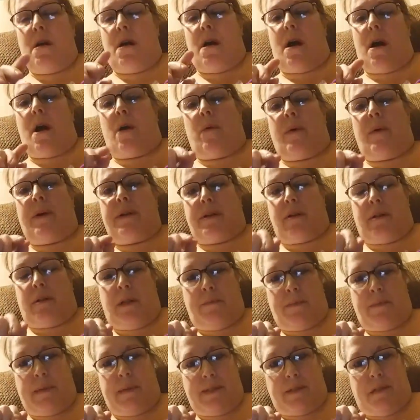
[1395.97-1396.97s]
I went to clean
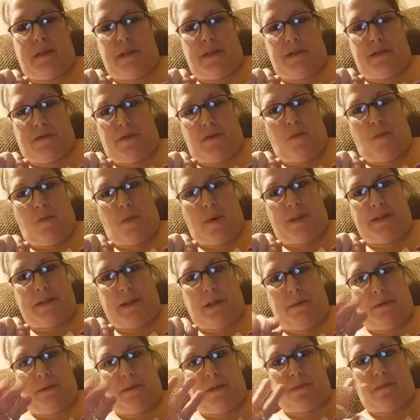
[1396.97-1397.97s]
my son's room once.
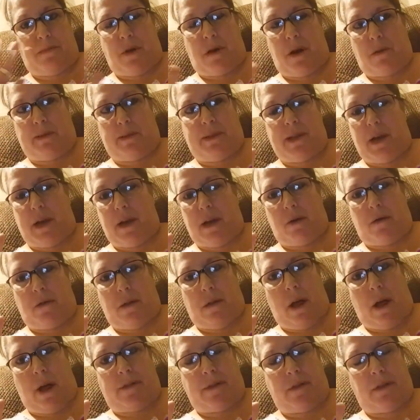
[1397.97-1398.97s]
He was probably 10 or
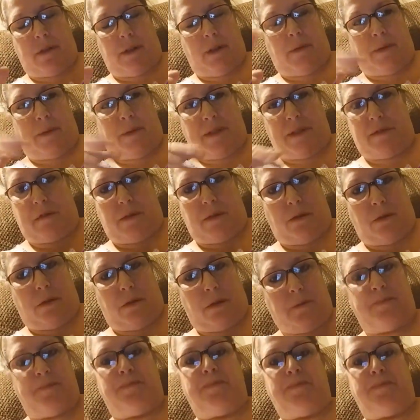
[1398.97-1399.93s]
11. He went to school.